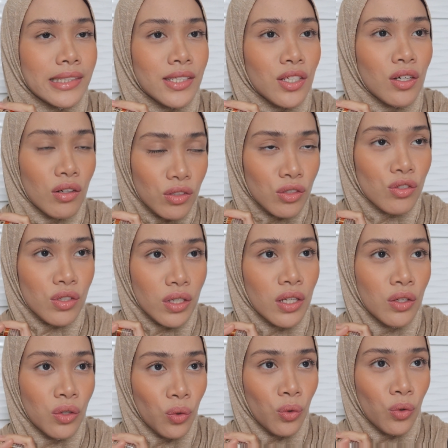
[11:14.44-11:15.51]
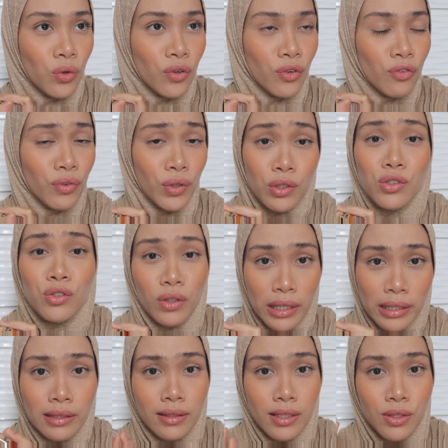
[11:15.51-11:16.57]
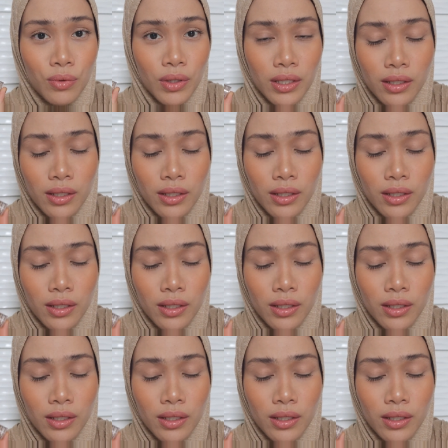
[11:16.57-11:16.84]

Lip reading: it's hard to say no for trying this